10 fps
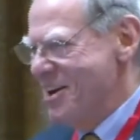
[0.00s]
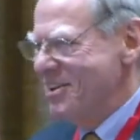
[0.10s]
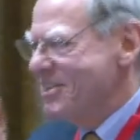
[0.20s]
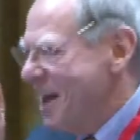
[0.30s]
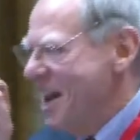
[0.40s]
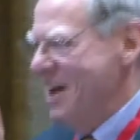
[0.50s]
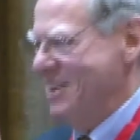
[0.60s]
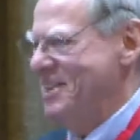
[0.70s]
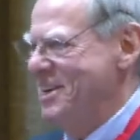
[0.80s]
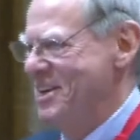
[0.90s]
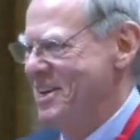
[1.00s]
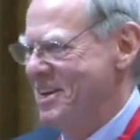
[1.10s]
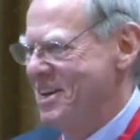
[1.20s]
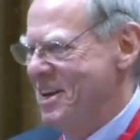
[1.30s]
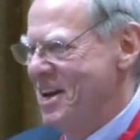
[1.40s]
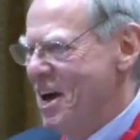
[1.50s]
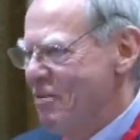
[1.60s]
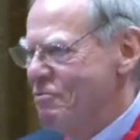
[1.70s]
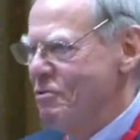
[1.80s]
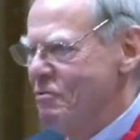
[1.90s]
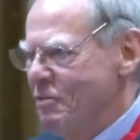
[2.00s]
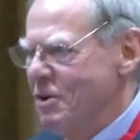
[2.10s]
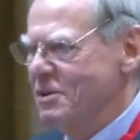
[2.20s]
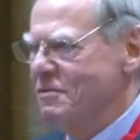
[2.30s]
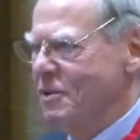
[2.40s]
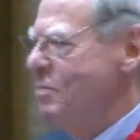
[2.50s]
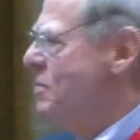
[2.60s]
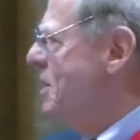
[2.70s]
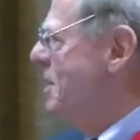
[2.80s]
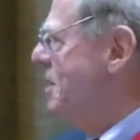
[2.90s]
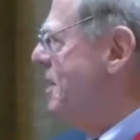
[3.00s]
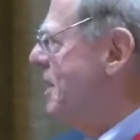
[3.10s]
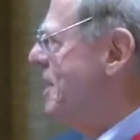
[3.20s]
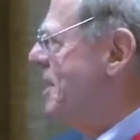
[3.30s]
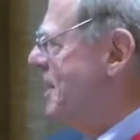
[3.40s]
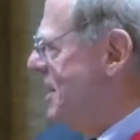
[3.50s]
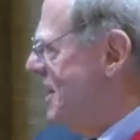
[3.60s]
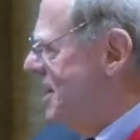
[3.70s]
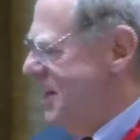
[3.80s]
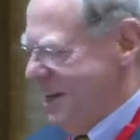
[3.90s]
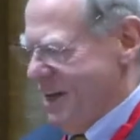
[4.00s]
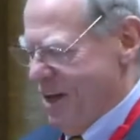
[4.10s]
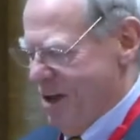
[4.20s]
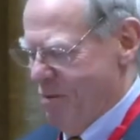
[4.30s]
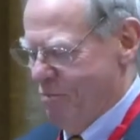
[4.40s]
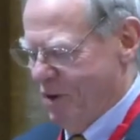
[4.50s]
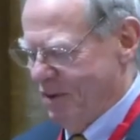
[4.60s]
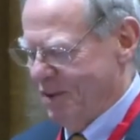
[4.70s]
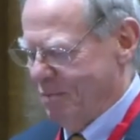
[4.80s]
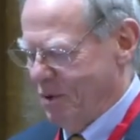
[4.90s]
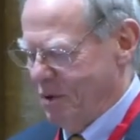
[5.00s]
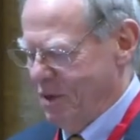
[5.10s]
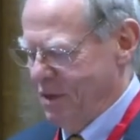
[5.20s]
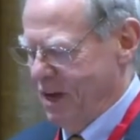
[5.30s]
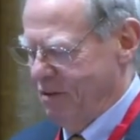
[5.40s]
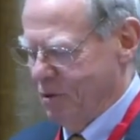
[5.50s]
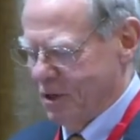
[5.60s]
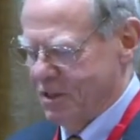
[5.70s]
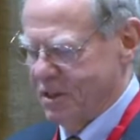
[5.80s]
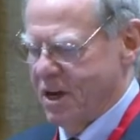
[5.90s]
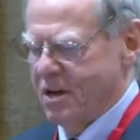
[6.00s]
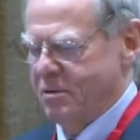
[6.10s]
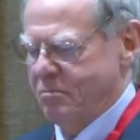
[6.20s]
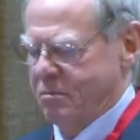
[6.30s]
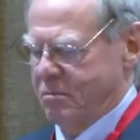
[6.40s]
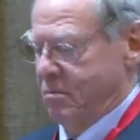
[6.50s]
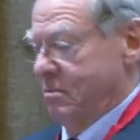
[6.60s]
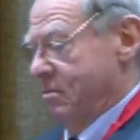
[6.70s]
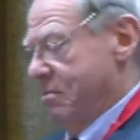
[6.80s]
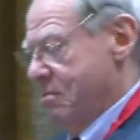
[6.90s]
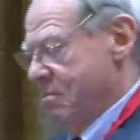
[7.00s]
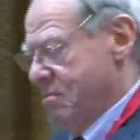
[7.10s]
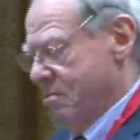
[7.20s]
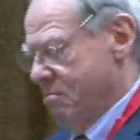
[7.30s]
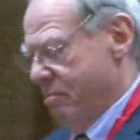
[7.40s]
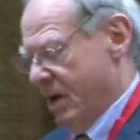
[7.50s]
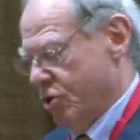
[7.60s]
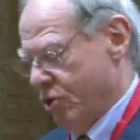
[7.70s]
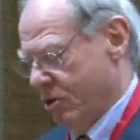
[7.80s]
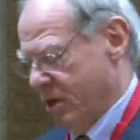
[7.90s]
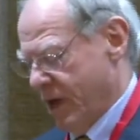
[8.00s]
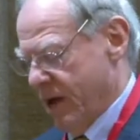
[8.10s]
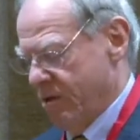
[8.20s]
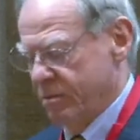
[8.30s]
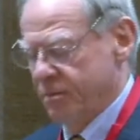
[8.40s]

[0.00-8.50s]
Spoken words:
select a few words from the principle that was mentioned there.